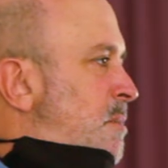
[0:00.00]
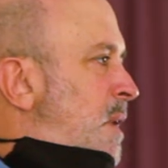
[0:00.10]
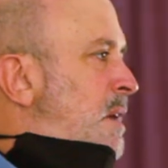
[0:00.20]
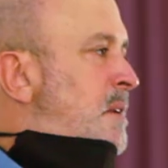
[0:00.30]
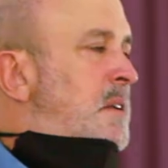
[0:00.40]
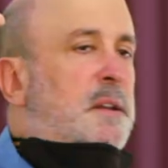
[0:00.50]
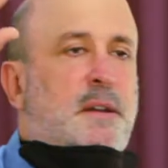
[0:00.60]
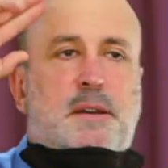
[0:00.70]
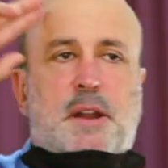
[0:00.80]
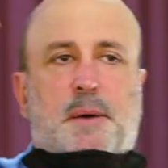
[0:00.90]
the one,
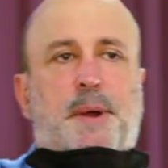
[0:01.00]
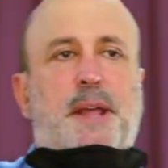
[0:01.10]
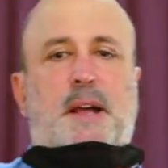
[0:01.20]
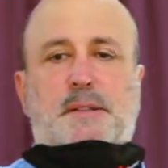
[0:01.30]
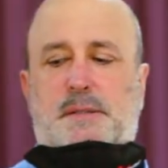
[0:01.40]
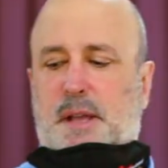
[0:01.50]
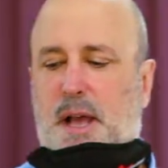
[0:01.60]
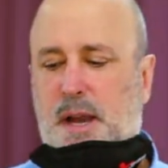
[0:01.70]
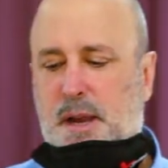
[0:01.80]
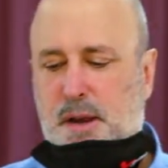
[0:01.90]
nobody else.
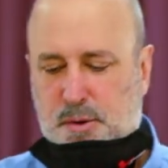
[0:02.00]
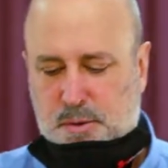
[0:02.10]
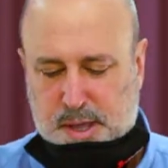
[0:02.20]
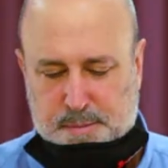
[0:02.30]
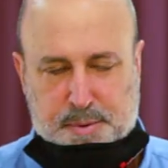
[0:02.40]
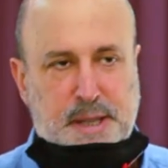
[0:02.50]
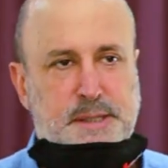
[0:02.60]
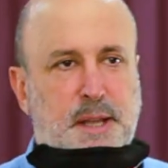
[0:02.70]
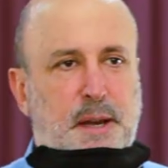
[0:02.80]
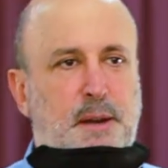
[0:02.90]
Hallelujah,
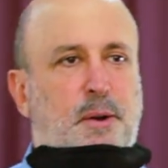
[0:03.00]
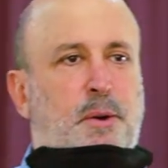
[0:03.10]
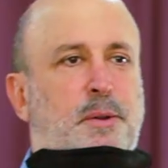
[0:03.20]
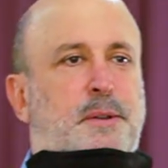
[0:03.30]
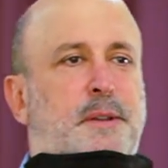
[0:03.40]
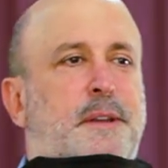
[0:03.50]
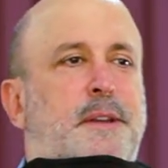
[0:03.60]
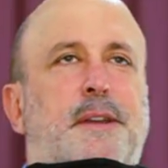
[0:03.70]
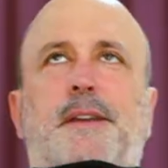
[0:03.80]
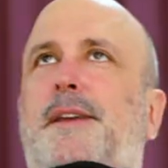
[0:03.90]
praise the Lord.
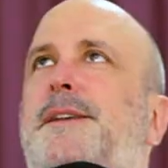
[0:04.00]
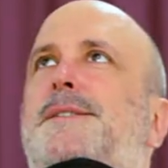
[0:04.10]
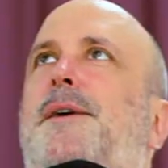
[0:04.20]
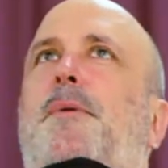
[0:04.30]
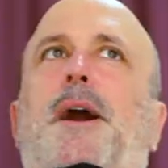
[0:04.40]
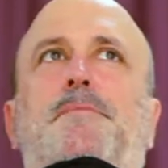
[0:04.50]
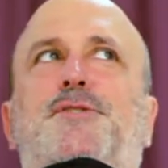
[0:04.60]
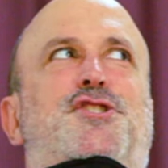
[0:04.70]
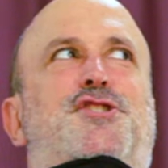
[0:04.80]
He's the one.